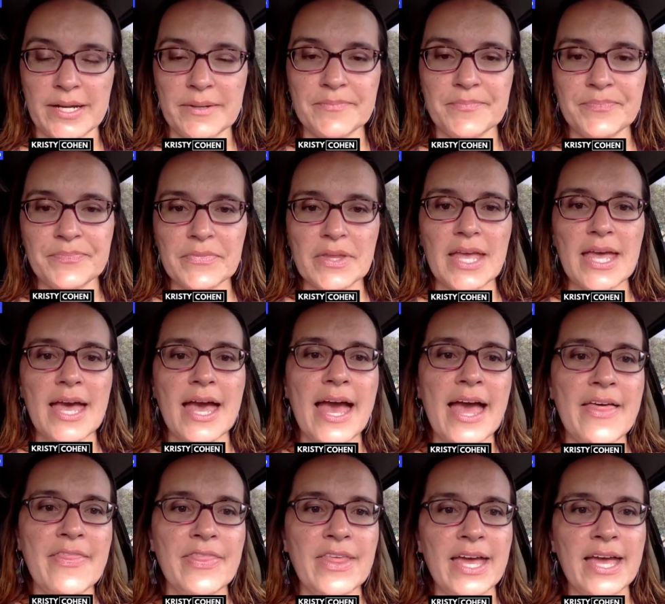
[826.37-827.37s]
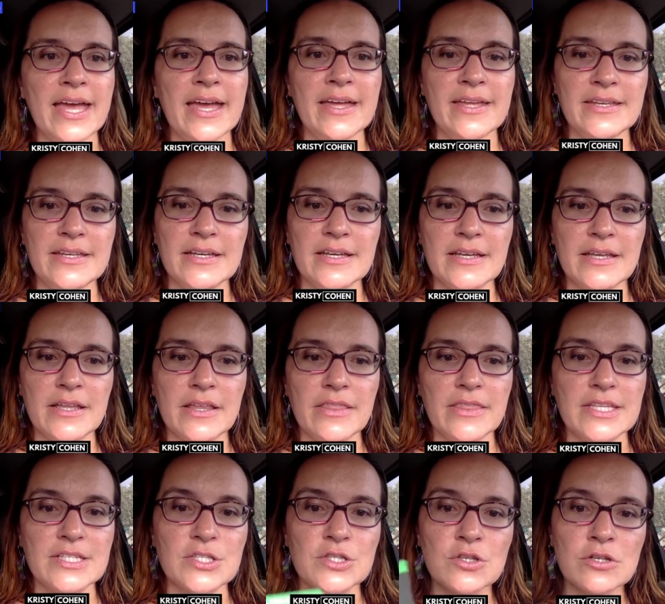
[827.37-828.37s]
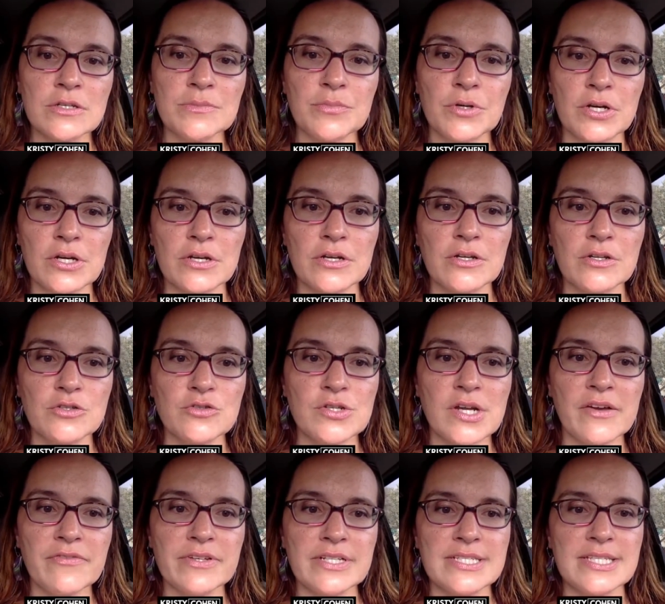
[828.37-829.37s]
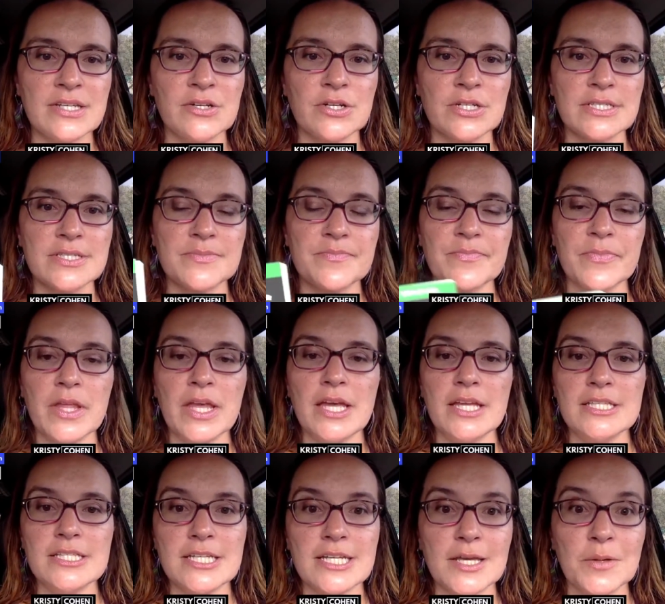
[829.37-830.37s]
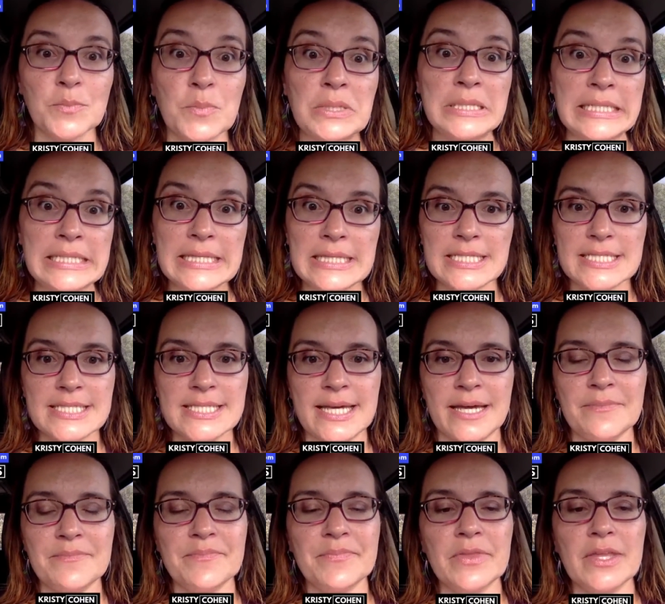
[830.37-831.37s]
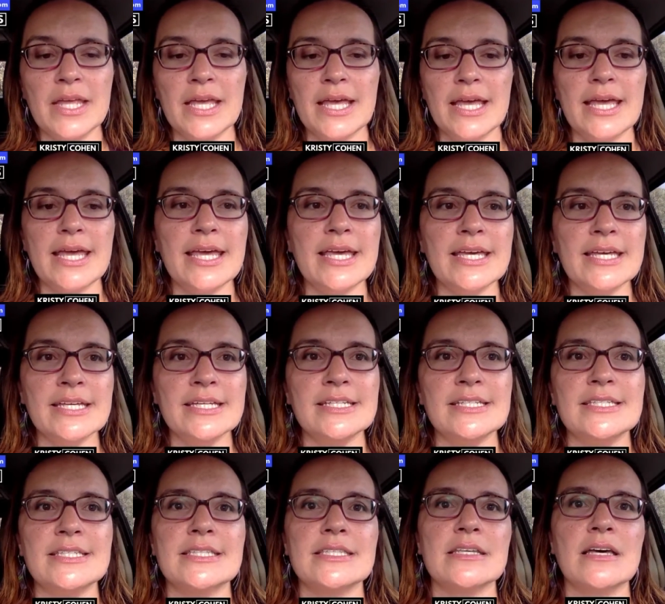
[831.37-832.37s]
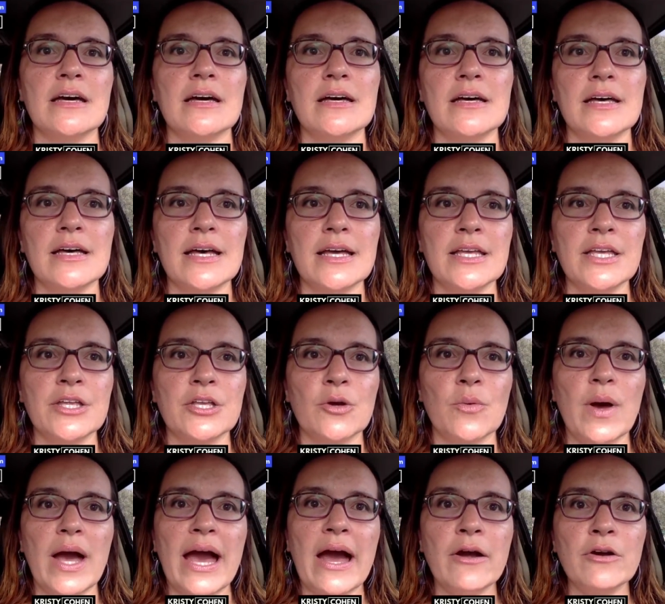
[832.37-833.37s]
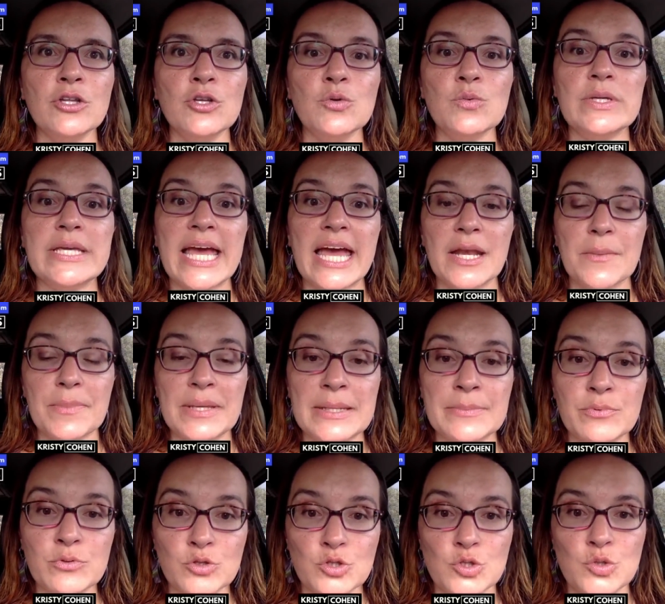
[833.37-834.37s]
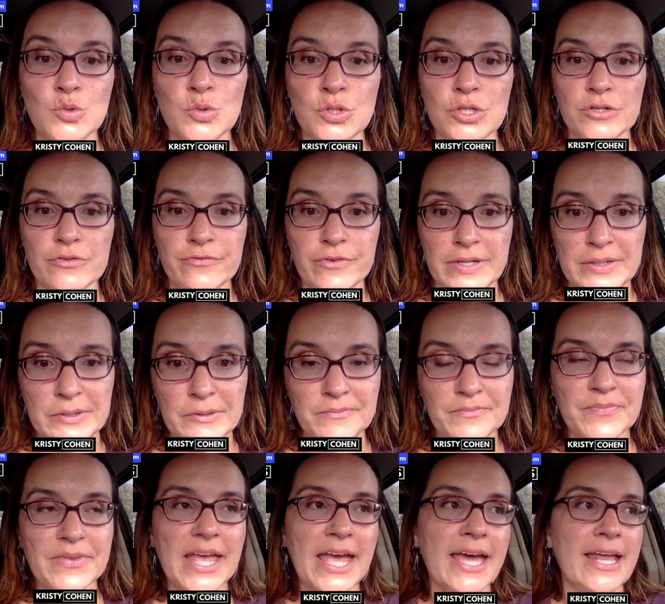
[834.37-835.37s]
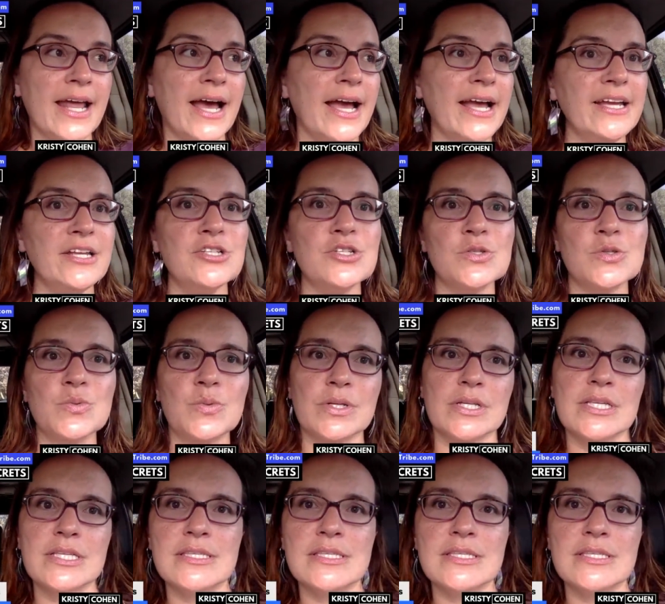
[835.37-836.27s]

And then this third book, Traffic Secrets, to complete the set is, how do you get people to your funnel? And I just want to say,